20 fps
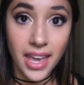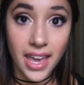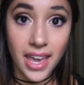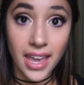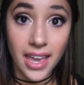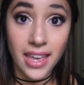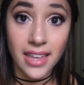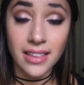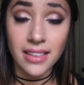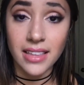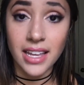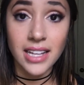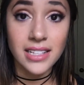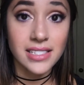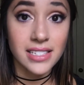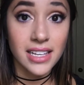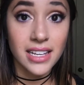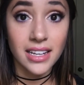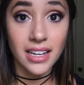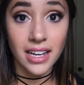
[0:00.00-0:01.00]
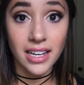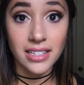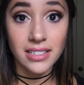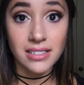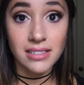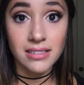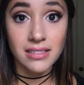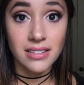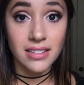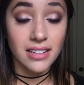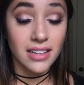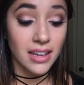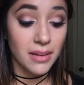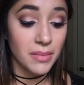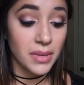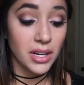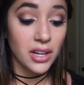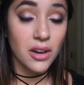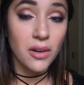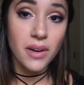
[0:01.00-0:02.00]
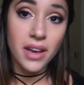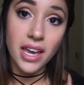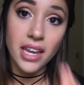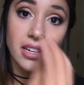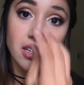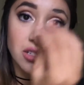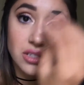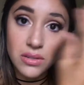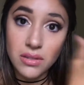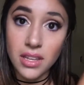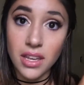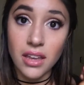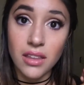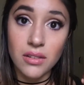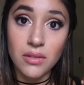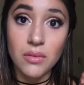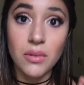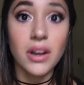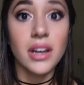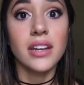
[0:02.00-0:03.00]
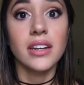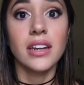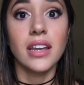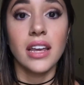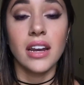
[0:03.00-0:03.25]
And that's it, guys. I'm gonna go ahead and do the other one,